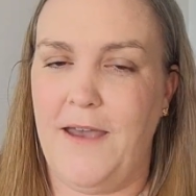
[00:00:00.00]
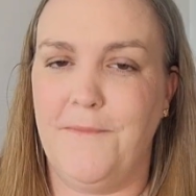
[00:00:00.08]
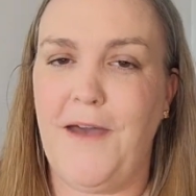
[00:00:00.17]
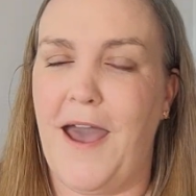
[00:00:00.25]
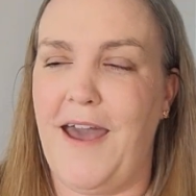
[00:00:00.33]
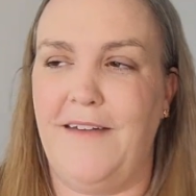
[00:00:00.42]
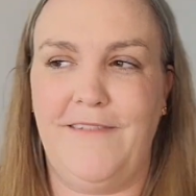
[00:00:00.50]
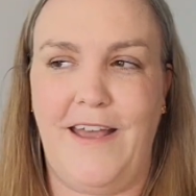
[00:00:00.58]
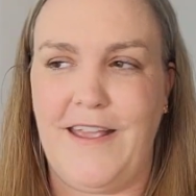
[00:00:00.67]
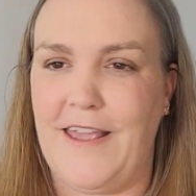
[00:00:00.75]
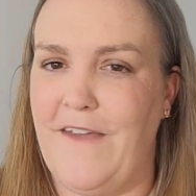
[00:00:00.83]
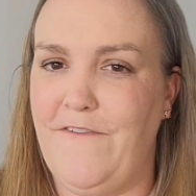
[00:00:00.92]
I
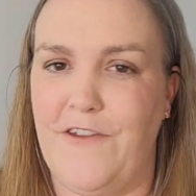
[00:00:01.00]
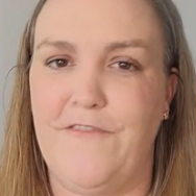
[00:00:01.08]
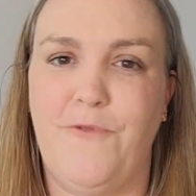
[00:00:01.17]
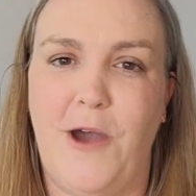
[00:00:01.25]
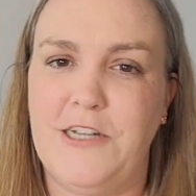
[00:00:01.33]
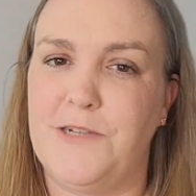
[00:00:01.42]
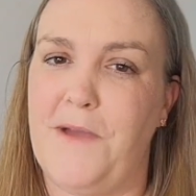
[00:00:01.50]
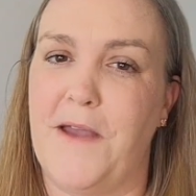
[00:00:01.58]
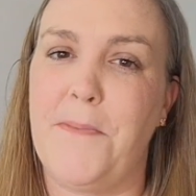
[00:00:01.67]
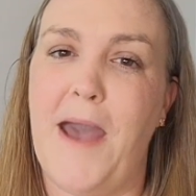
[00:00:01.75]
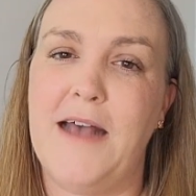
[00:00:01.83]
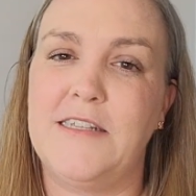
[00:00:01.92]
like, if you've watched my
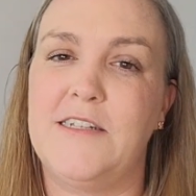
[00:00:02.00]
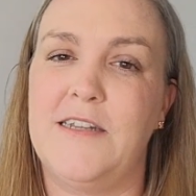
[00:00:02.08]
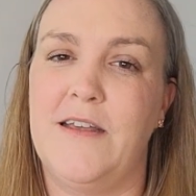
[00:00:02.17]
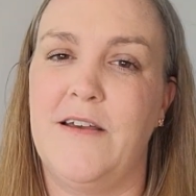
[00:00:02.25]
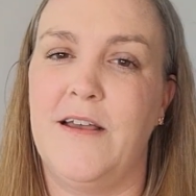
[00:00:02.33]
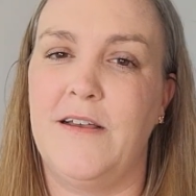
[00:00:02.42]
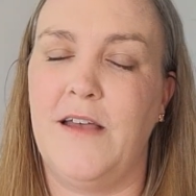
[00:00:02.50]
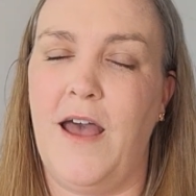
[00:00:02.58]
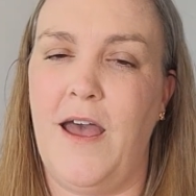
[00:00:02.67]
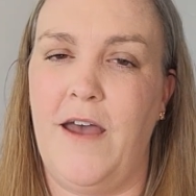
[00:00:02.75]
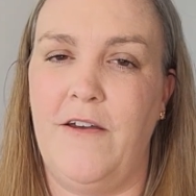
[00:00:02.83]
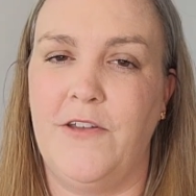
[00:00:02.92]
past
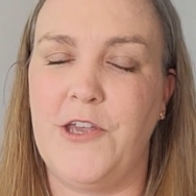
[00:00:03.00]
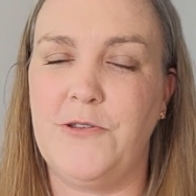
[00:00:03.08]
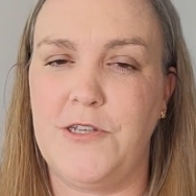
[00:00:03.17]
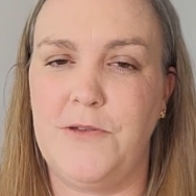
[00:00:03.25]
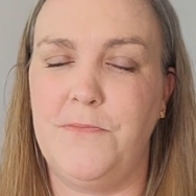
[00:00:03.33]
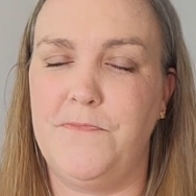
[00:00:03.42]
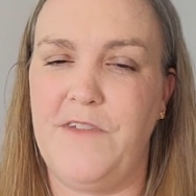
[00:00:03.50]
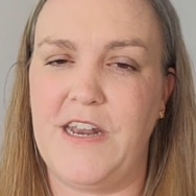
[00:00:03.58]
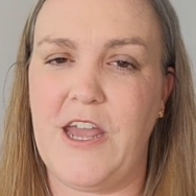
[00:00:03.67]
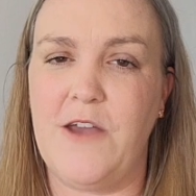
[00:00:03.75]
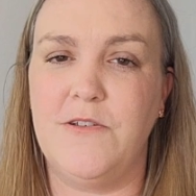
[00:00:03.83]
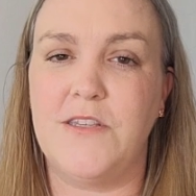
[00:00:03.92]
YouTube
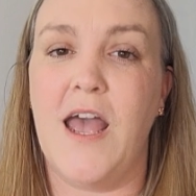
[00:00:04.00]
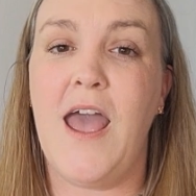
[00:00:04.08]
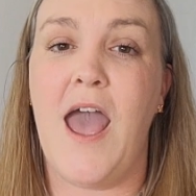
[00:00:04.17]
videos,